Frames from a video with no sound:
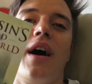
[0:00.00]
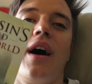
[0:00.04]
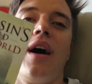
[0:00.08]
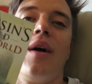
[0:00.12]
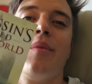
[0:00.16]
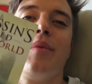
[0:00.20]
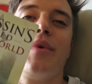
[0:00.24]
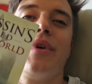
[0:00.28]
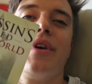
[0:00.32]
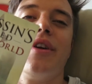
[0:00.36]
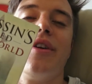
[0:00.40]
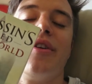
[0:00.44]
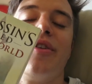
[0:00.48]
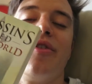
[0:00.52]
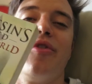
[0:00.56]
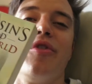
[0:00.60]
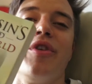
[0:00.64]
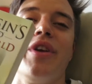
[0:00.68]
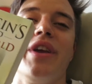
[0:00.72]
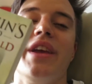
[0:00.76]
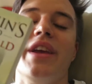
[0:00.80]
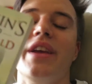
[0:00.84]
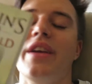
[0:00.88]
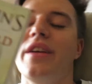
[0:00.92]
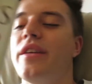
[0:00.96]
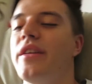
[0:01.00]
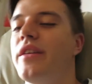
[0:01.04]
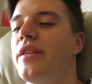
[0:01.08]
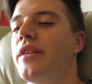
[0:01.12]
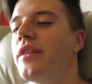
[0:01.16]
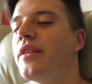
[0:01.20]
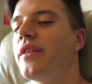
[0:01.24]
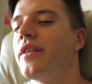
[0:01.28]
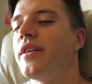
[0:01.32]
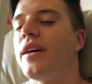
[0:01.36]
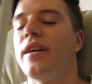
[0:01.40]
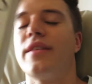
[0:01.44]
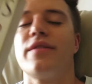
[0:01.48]
I'm gonna read.
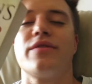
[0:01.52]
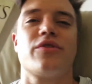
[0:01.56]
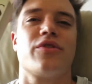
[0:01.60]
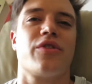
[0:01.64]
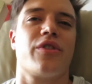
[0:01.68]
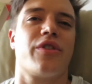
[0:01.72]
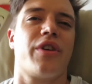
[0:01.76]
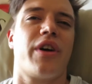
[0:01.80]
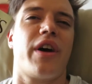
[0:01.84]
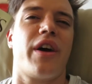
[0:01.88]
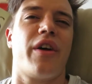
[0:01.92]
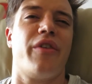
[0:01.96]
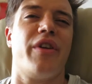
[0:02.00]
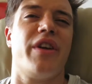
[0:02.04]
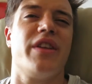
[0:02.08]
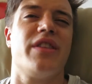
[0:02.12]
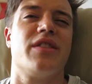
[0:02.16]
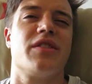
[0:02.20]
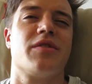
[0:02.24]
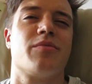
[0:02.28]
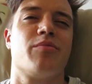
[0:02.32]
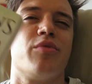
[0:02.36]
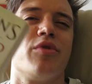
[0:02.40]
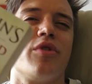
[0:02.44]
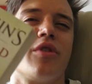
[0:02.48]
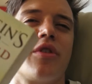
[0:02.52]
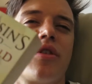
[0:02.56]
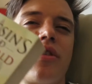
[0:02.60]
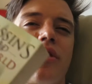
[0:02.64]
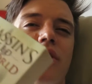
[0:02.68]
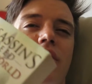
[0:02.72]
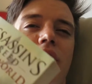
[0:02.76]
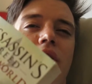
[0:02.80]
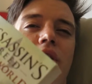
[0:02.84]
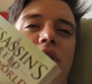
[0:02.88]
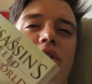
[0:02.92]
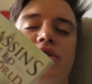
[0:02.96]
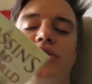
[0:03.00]
I read this book
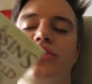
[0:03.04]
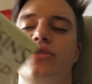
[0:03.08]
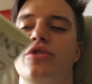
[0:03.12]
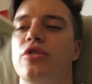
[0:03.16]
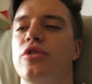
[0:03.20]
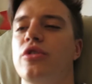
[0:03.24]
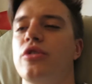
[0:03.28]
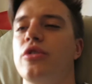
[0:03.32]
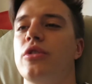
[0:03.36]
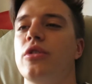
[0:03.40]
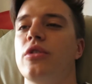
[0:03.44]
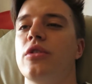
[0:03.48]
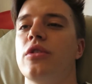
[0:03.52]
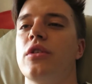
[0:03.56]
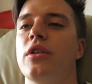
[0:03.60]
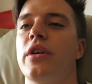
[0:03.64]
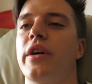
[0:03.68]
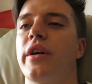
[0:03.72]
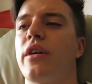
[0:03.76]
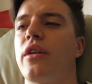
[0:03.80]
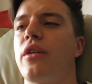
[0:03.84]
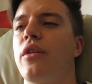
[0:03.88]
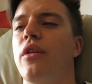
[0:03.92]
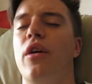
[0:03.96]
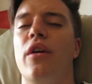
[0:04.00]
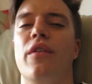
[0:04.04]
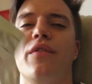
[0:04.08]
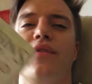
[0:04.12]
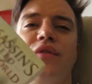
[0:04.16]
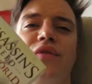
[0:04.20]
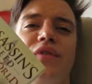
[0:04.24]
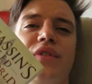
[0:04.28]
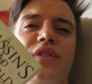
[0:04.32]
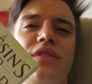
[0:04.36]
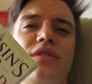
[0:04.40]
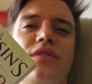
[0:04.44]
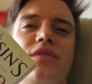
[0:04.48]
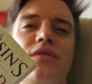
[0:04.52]
last year, like half
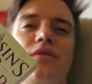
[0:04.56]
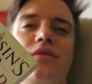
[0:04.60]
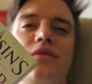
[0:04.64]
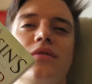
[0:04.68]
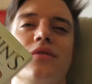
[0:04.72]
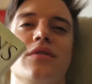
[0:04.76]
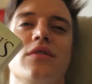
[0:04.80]
of it,